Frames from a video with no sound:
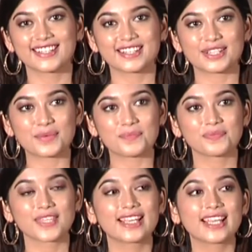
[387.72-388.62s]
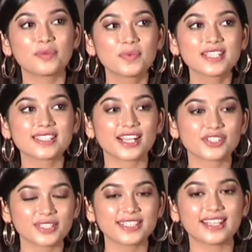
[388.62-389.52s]
Hippi is
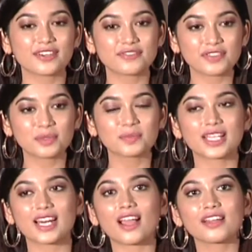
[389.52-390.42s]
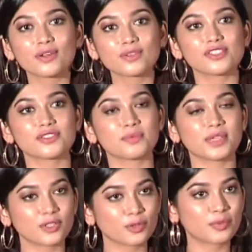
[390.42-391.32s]
actually that film that I don't just
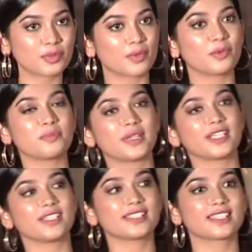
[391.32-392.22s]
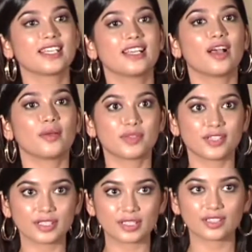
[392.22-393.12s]
mean to promote because I'm
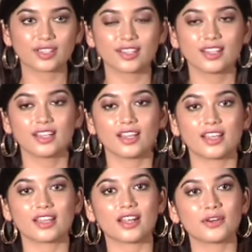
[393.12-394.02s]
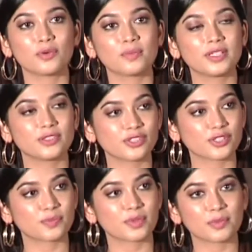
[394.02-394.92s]
here, and I don't mean to
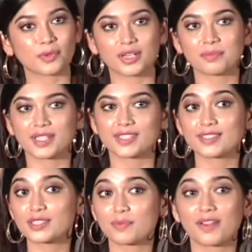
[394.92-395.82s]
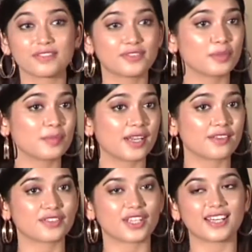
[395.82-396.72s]
just promote it because it's my film and
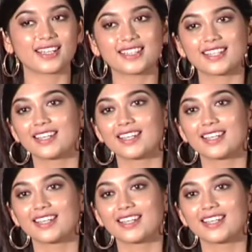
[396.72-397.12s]
I've done it.